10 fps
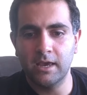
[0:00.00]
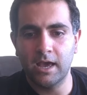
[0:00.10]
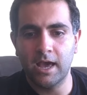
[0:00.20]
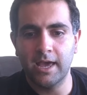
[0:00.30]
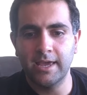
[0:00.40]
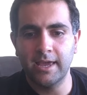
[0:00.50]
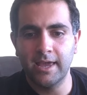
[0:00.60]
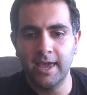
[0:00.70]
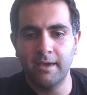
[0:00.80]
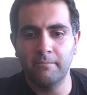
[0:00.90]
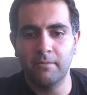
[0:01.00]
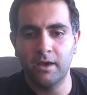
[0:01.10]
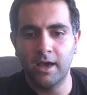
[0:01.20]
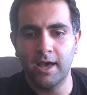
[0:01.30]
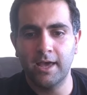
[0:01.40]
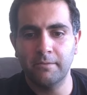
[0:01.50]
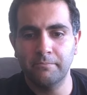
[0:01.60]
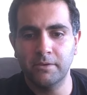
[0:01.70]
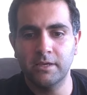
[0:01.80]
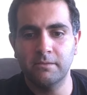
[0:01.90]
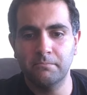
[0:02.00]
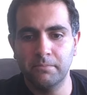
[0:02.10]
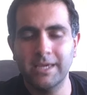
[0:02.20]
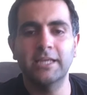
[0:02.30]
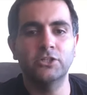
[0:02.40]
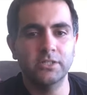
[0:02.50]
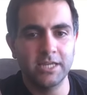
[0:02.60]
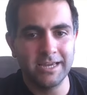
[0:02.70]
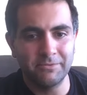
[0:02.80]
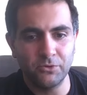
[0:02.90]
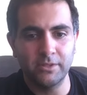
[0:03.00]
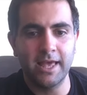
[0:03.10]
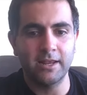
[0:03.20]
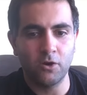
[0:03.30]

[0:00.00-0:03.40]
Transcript: I, M, I, P, and just keep doing that.